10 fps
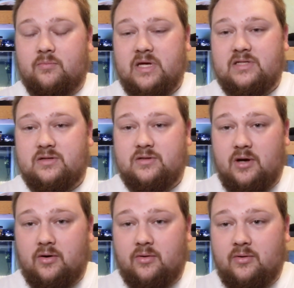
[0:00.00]
for me to
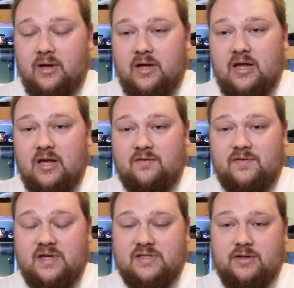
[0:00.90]
know
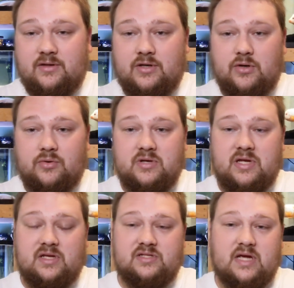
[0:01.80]
if that silicone
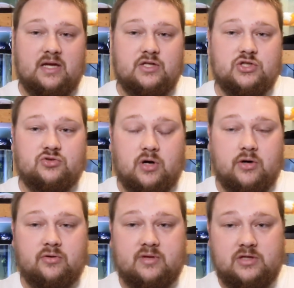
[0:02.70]
is any
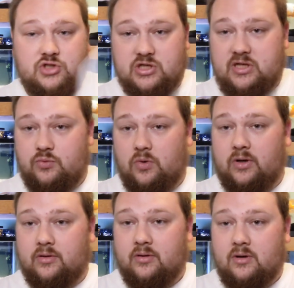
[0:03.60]
stronger than
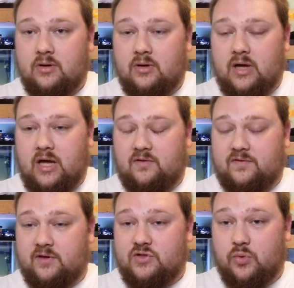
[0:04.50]
GE1.
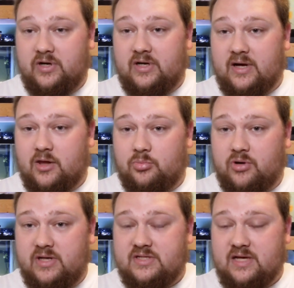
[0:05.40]
And for the $20
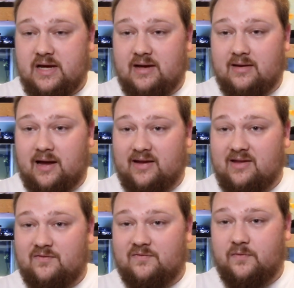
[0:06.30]
price tag, I
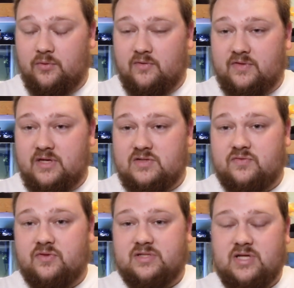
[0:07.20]
can get four of these
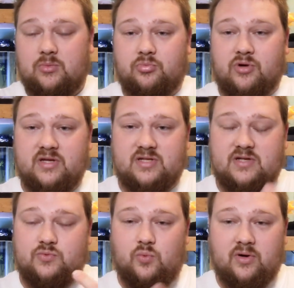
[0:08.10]
for the same price
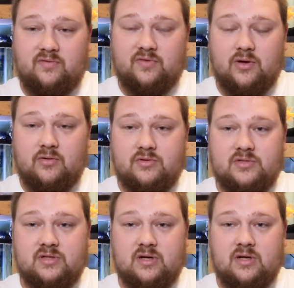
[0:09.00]
as one of
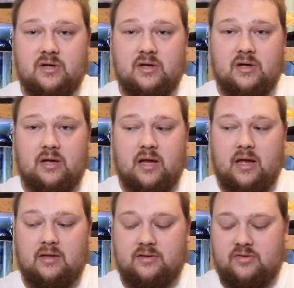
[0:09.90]
those,
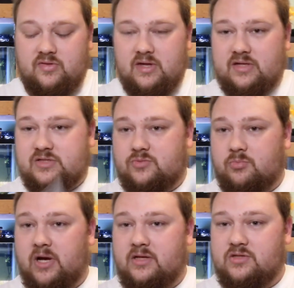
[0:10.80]
and this
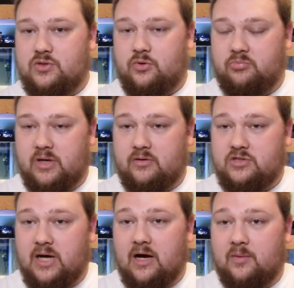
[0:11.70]
might do a better
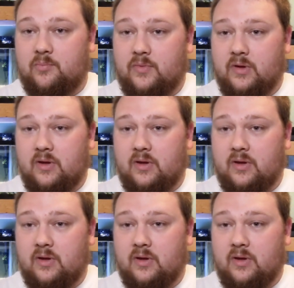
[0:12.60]
job.